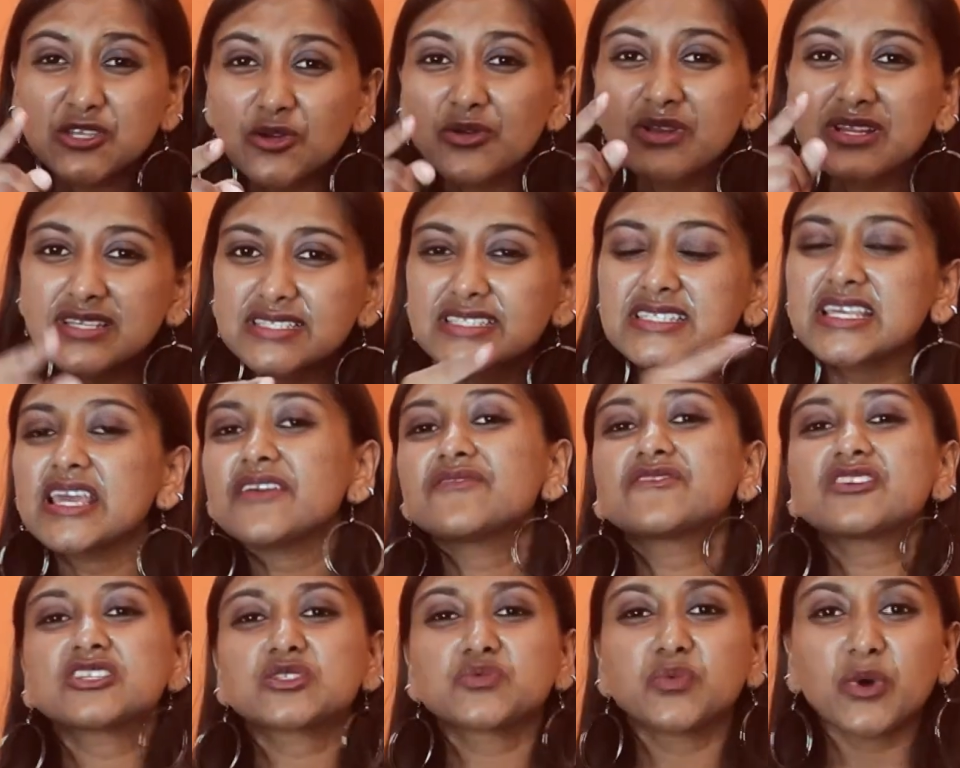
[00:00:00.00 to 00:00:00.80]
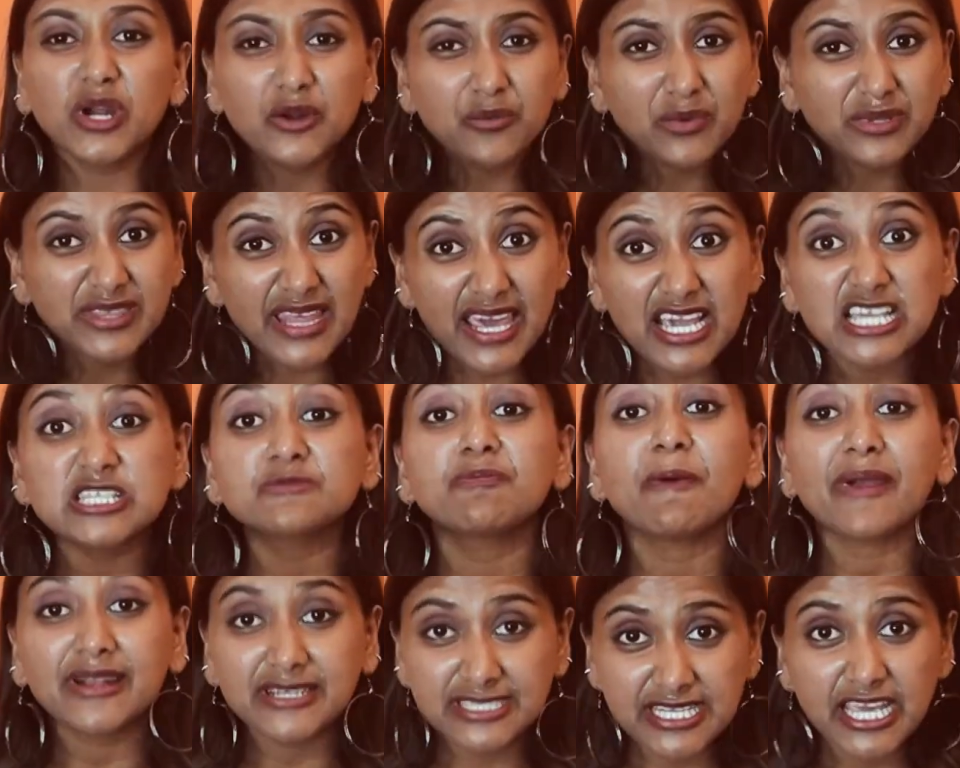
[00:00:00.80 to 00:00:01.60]
you receive this word with
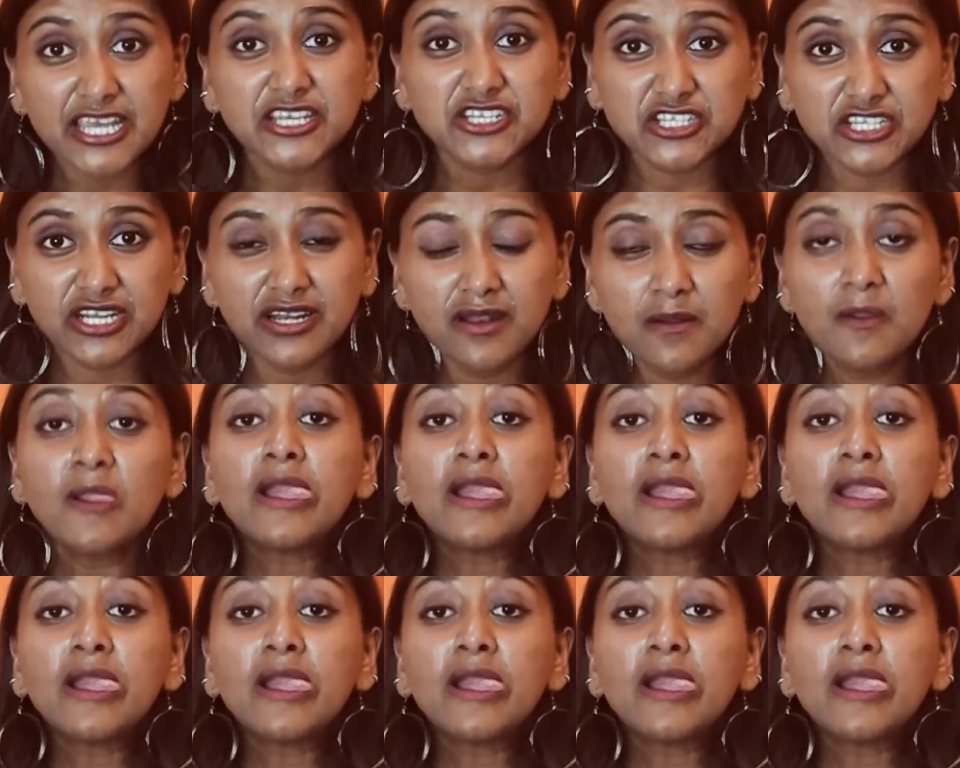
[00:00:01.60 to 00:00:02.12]
expectation,